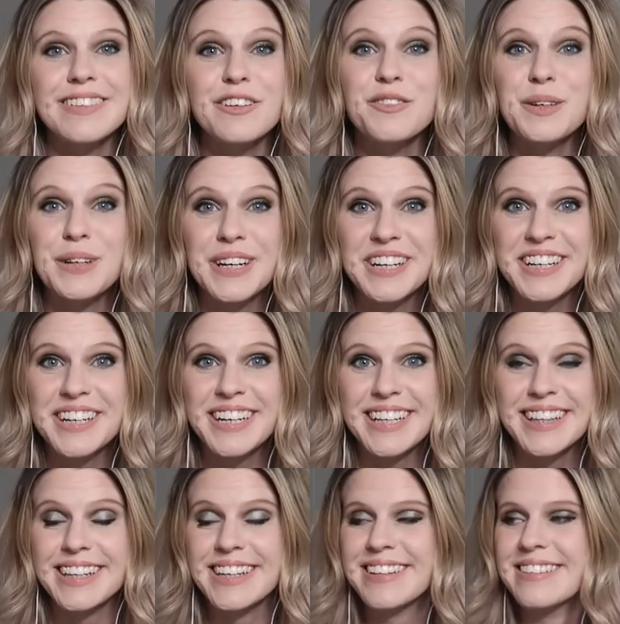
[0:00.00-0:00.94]
if you hear
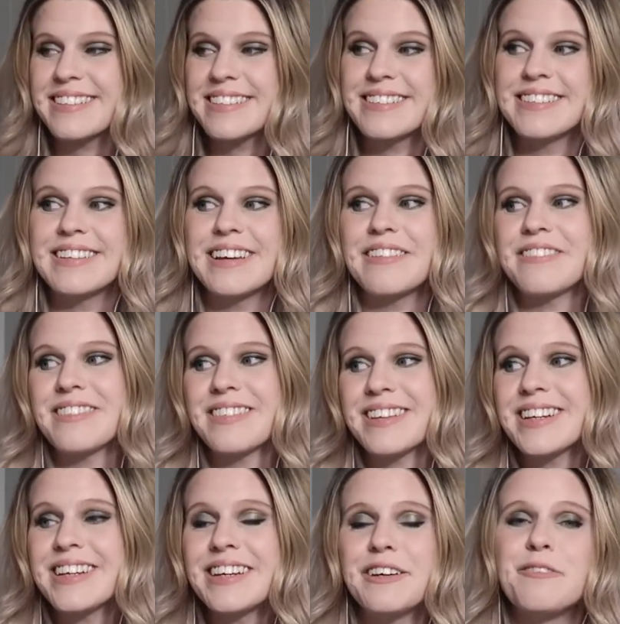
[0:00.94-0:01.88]
anything, it's
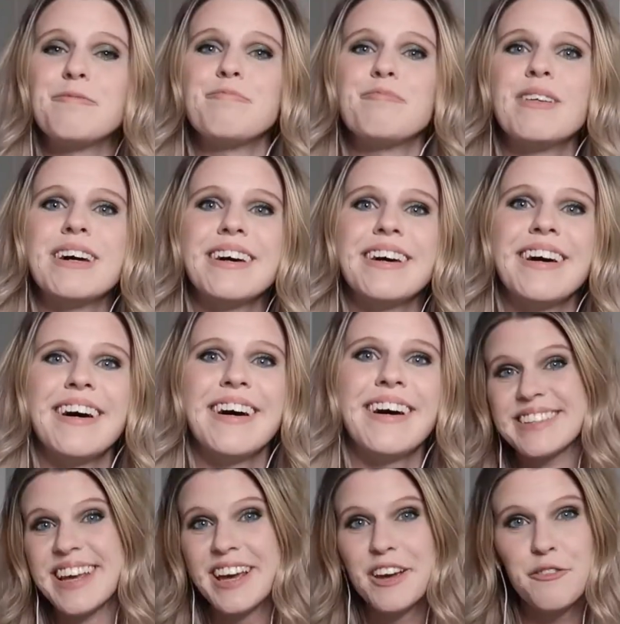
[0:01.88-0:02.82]
definitely him.
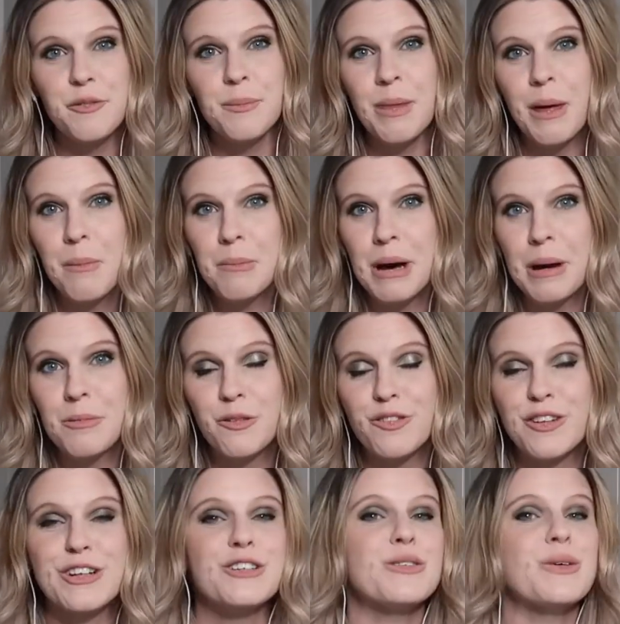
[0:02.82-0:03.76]
Take from that Bible
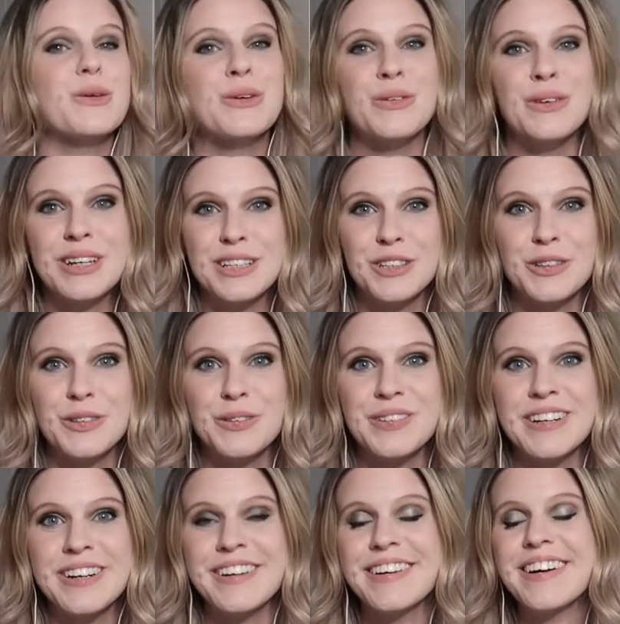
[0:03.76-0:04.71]
verse what you
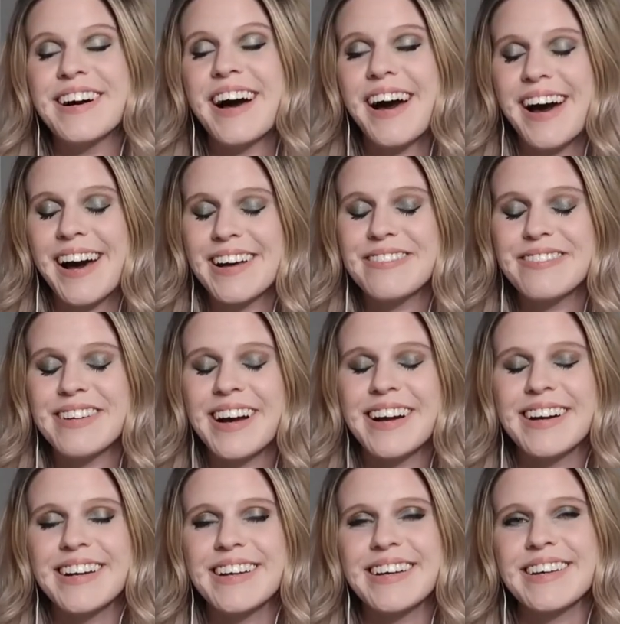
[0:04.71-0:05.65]
will. I
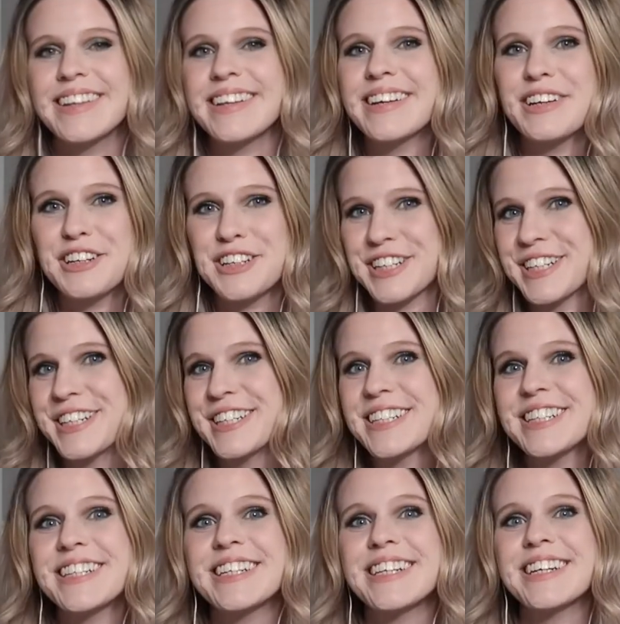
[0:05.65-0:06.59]
find it
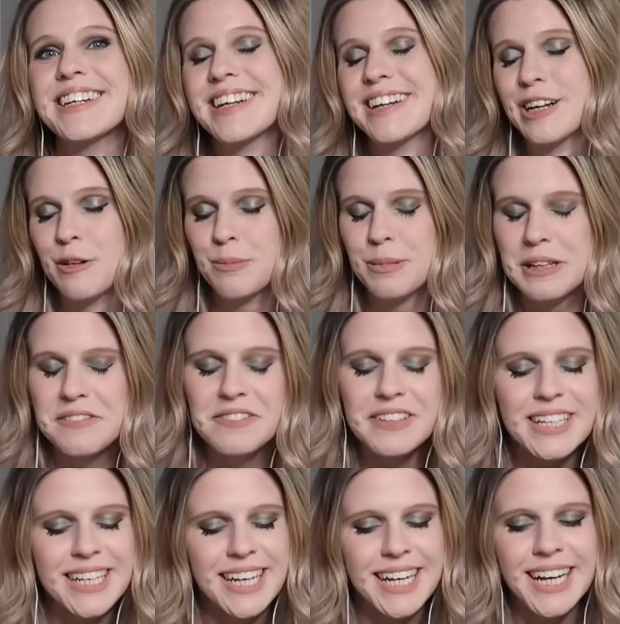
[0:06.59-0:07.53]
encouraging and
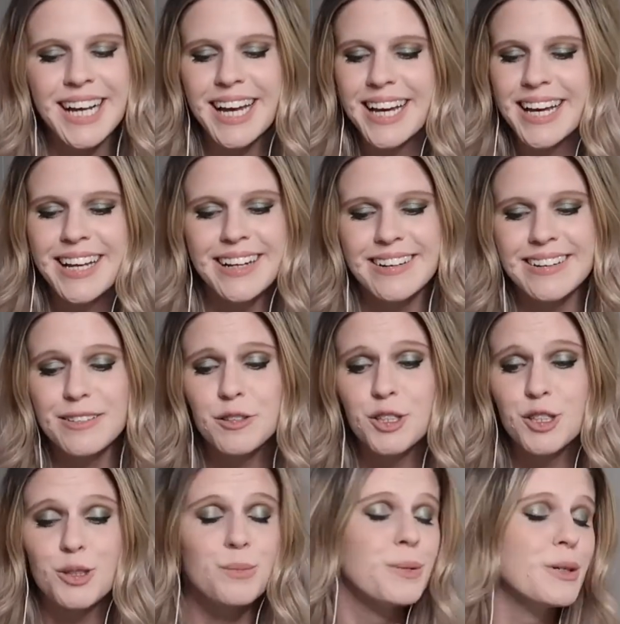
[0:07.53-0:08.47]
uplifting and
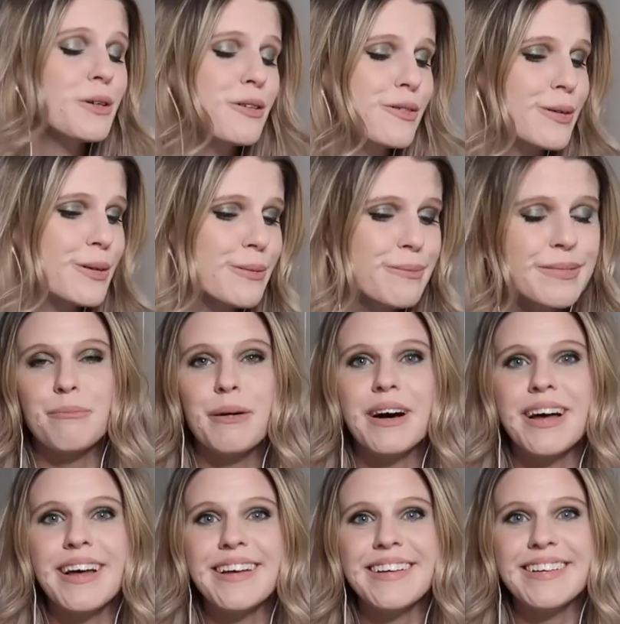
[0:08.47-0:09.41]
just beautiful.
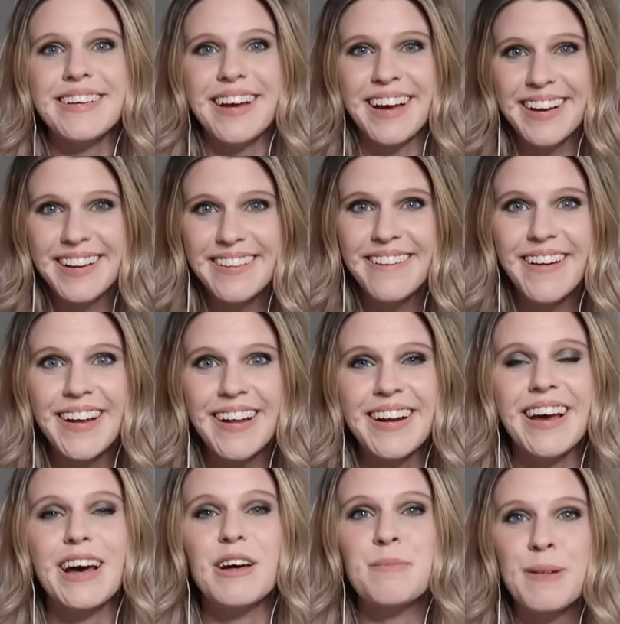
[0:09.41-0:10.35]
But hang
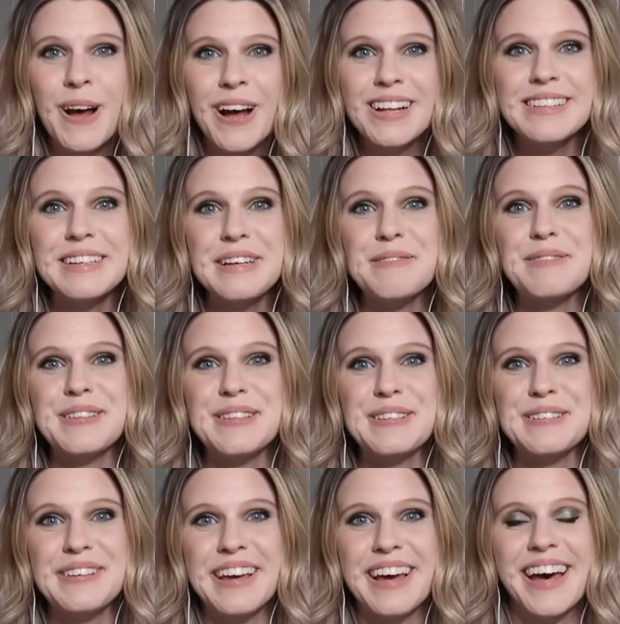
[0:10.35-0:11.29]
on, I'm not done with
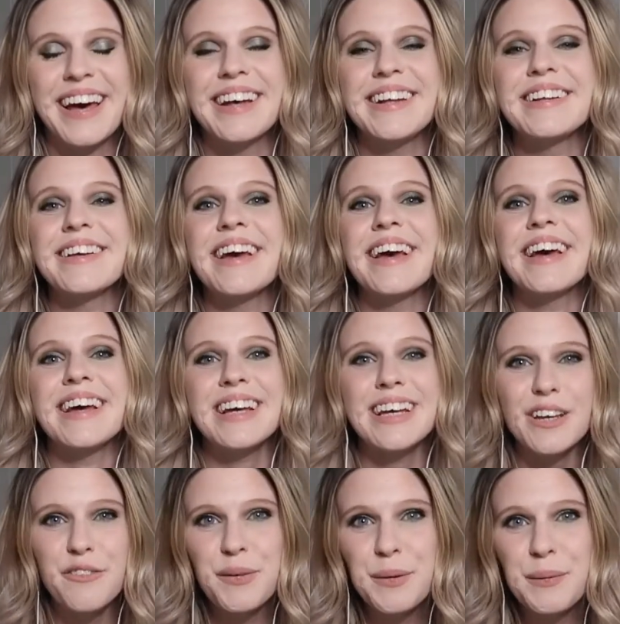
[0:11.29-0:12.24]
you yet.
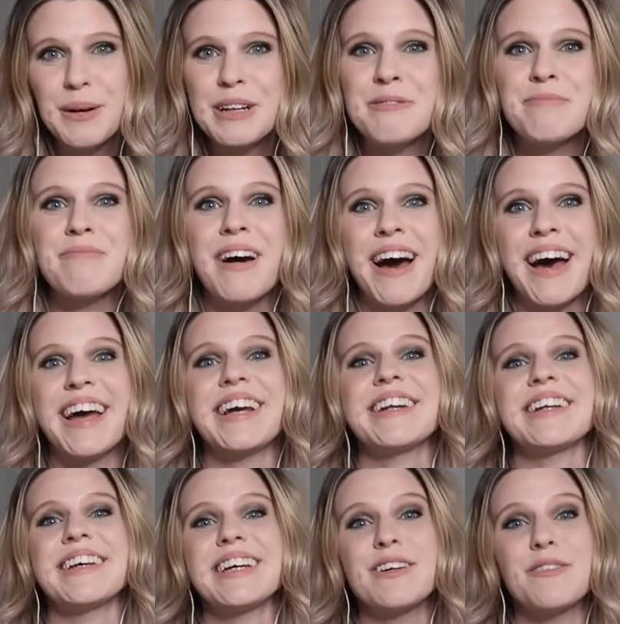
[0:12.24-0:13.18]
If you wouldn't
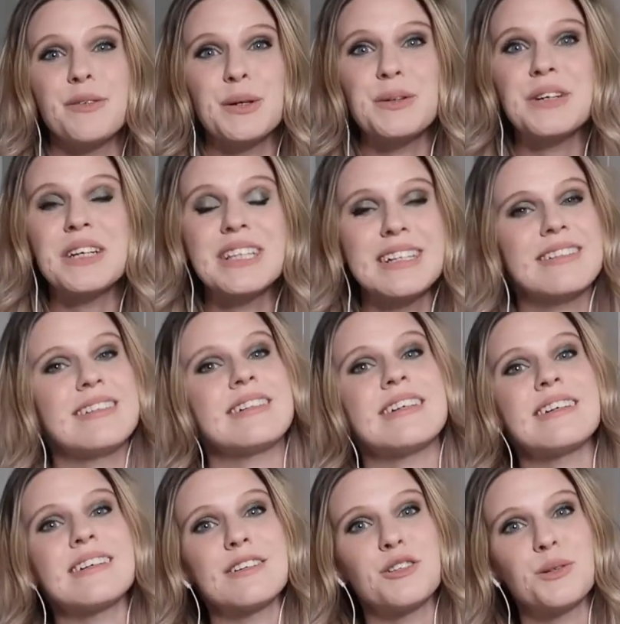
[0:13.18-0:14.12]
mind, if you are
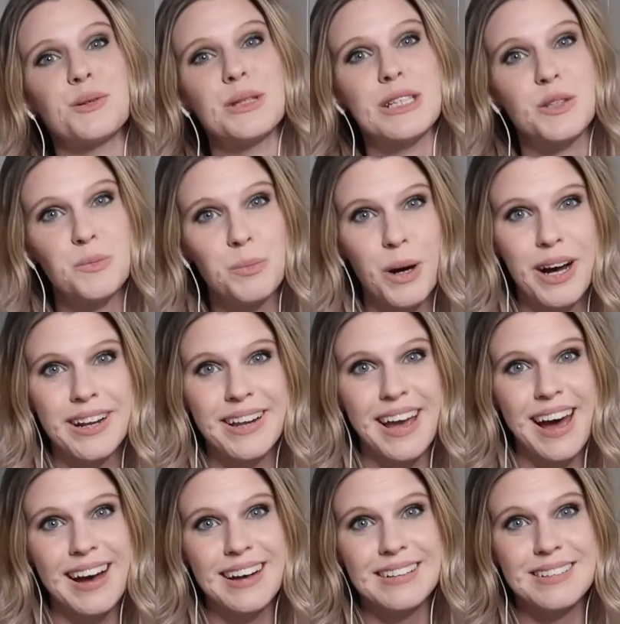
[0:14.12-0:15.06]
listening to this
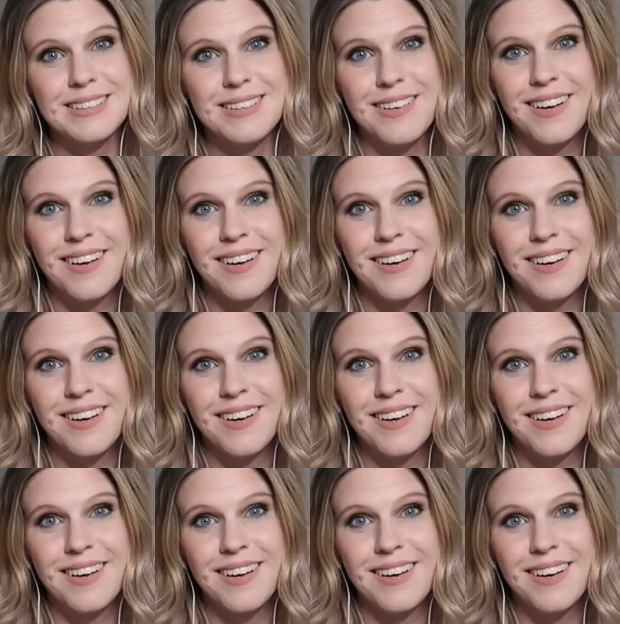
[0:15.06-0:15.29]
podcast